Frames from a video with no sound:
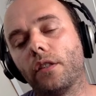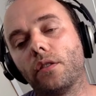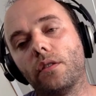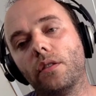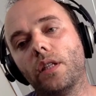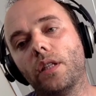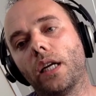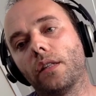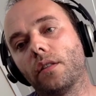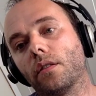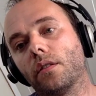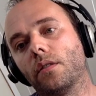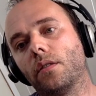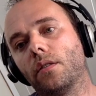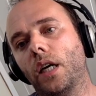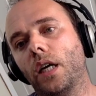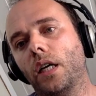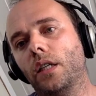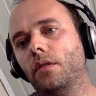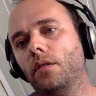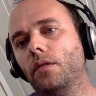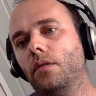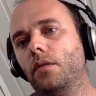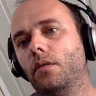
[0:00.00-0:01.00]
that that
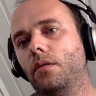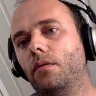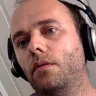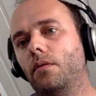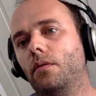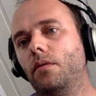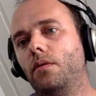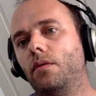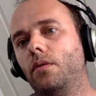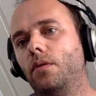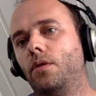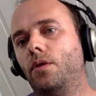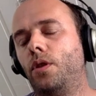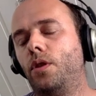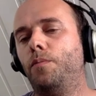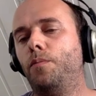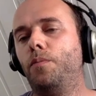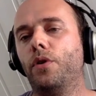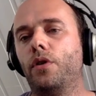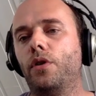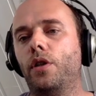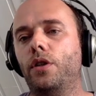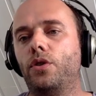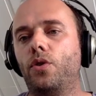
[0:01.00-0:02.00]
can
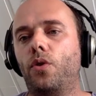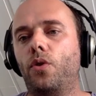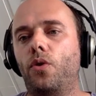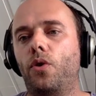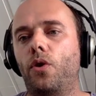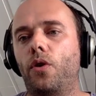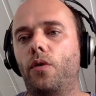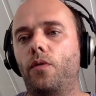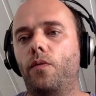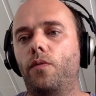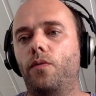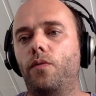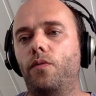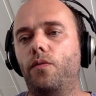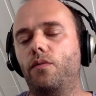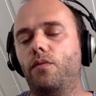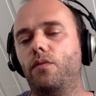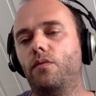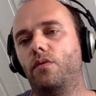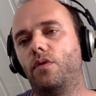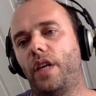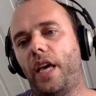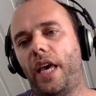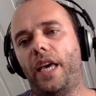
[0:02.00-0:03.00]
typically sort of
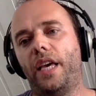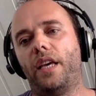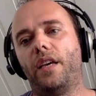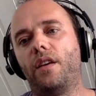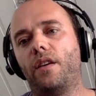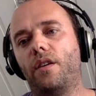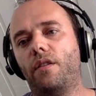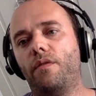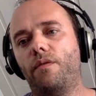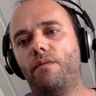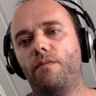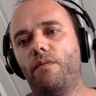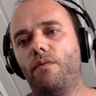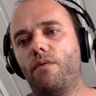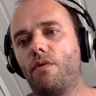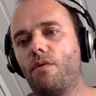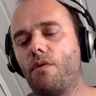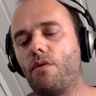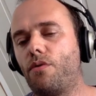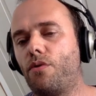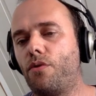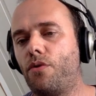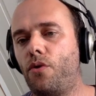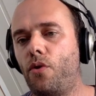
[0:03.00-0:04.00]
take
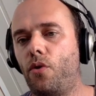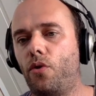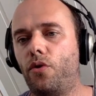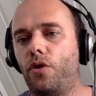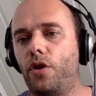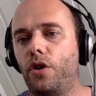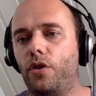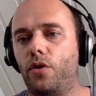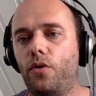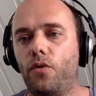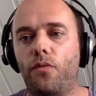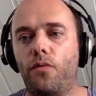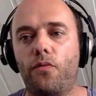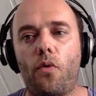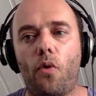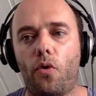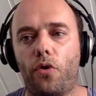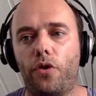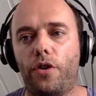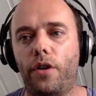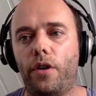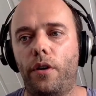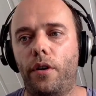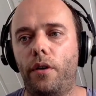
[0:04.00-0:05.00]
thirty to
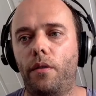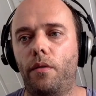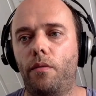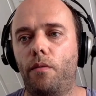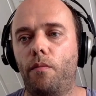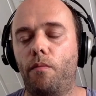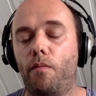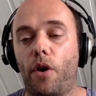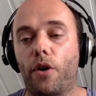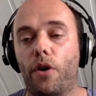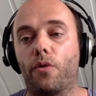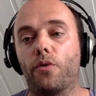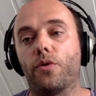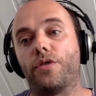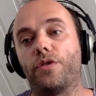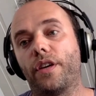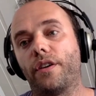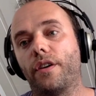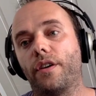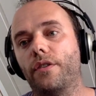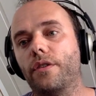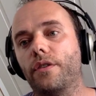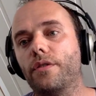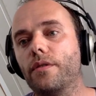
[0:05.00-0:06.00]
forty
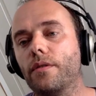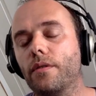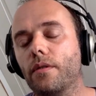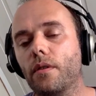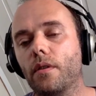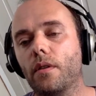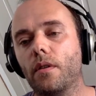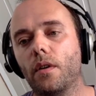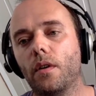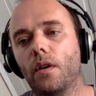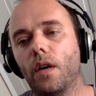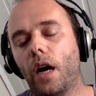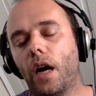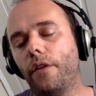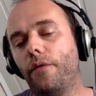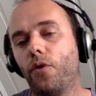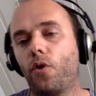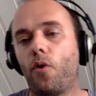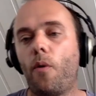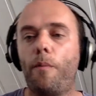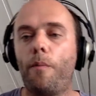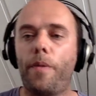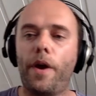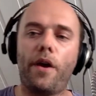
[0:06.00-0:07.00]
microseconds. And
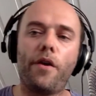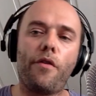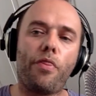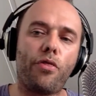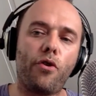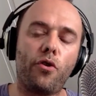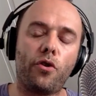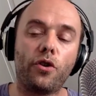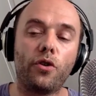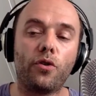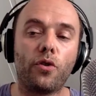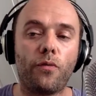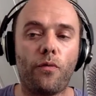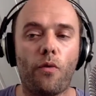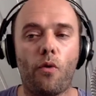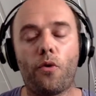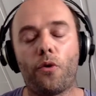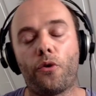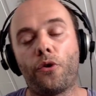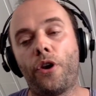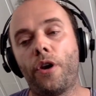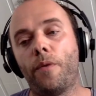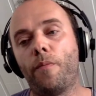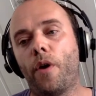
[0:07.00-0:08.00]
if you compare 30 to
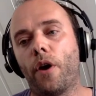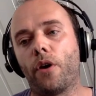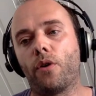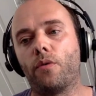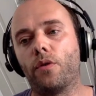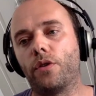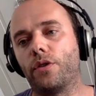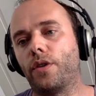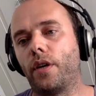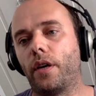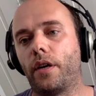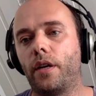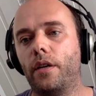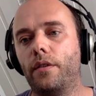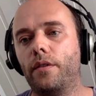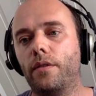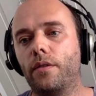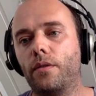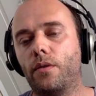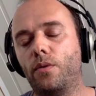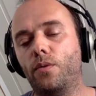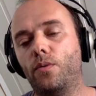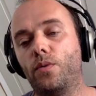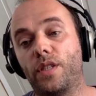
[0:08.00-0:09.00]
40
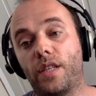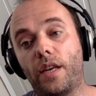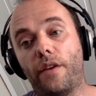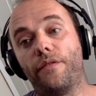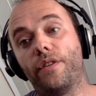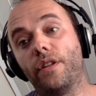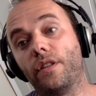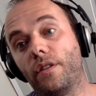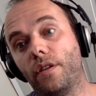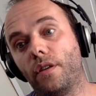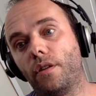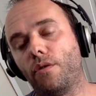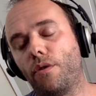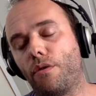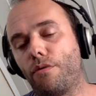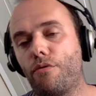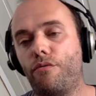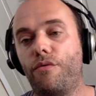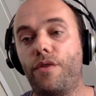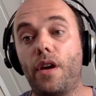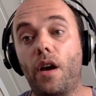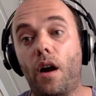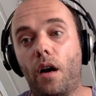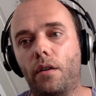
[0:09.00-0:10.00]
microseconds to 70 to
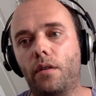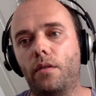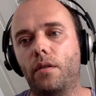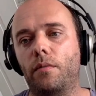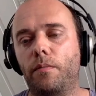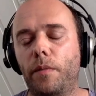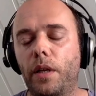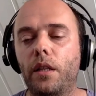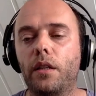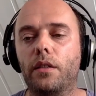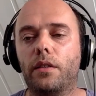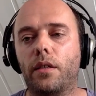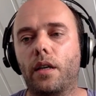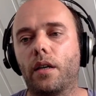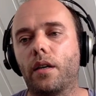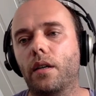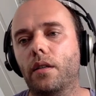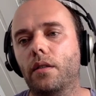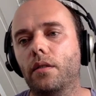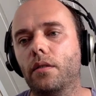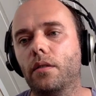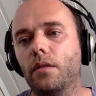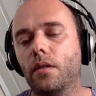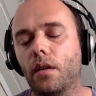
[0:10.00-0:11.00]
300
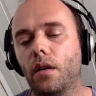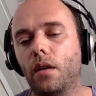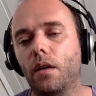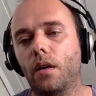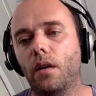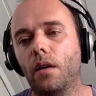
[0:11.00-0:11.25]
milliseconds,